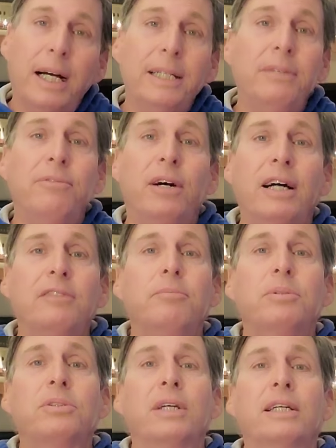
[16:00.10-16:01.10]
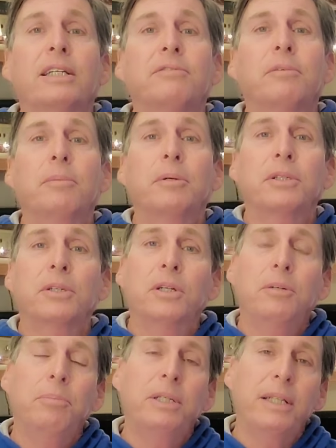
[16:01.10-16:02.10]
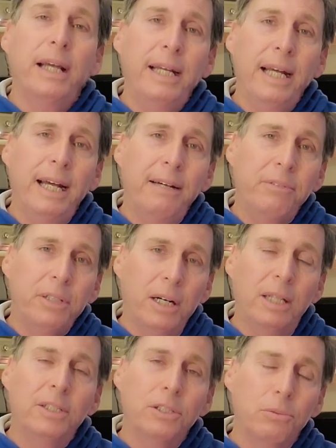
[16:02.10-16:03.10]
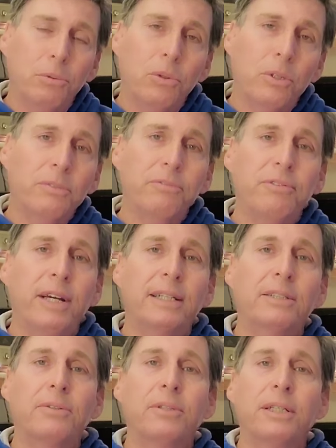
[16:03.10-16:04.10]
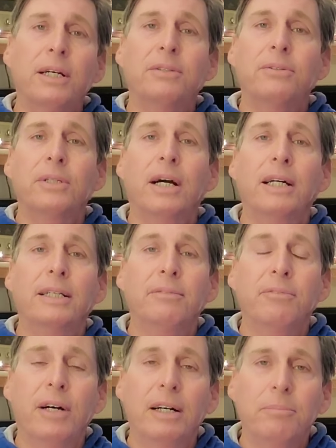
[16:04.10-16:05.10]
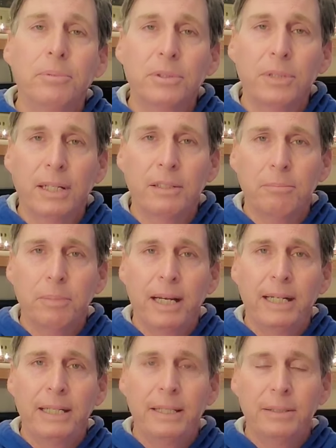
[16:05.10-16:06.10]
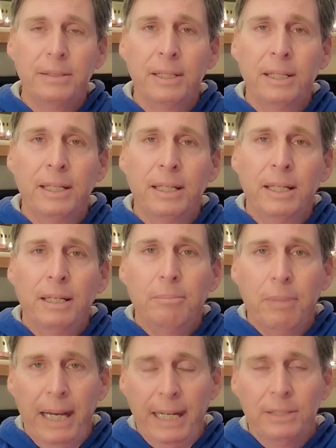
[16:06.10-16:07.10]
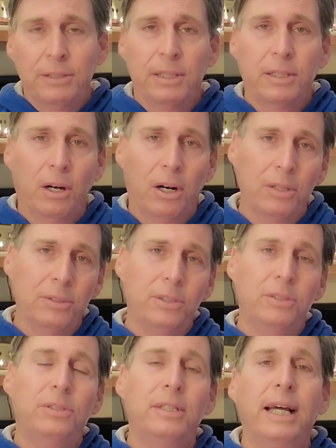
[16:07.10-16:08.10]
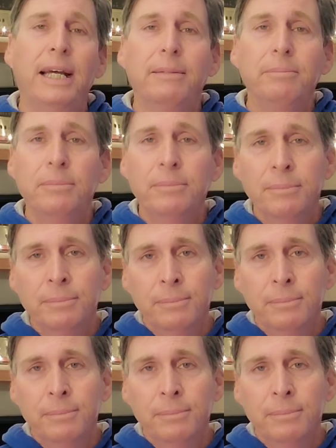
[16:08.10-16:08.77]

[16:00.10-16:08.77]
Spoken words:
95% of them are good, but they have an untoward effect on the other 95% of banks that causes them